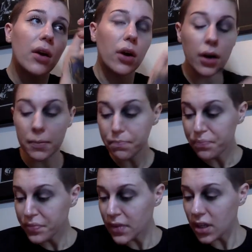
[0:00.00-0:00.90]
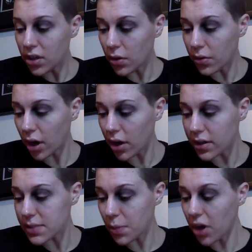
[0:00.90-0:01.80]
Or, the
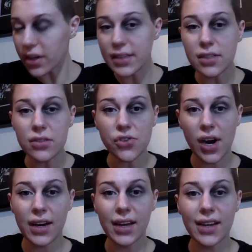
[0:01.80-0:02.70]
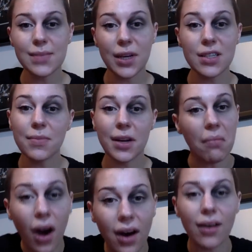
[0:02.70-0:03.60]
hardest part is trying to explain to my
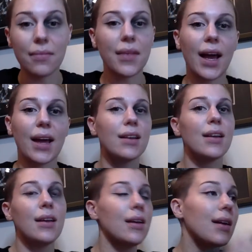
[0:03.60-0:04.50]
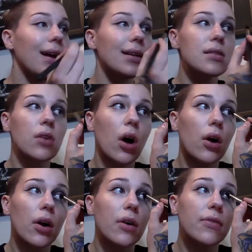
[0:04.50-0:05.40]
mom that it's not
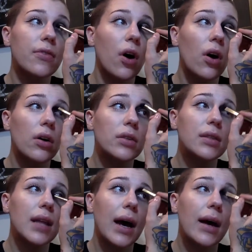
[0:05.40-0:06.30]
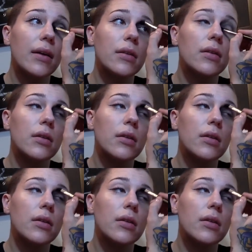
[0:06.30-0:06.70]
her fault, that